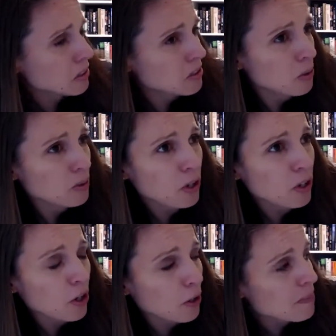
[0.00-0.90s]
Don't
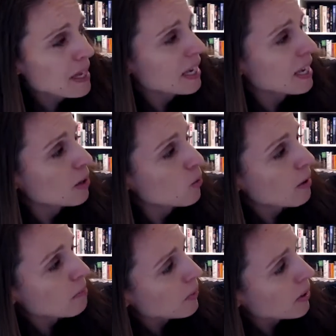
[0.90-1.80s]
hurt me, he
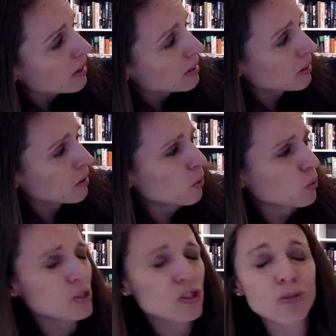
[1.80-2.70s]
whimpered.
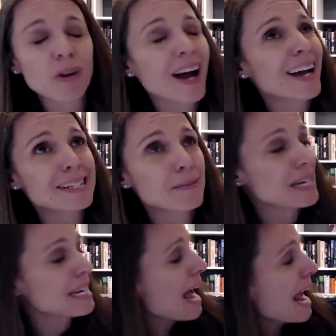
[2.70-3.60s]
Oh, try to
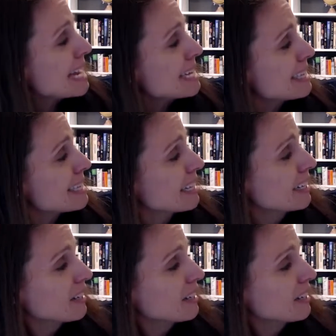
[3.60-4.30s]
be nice.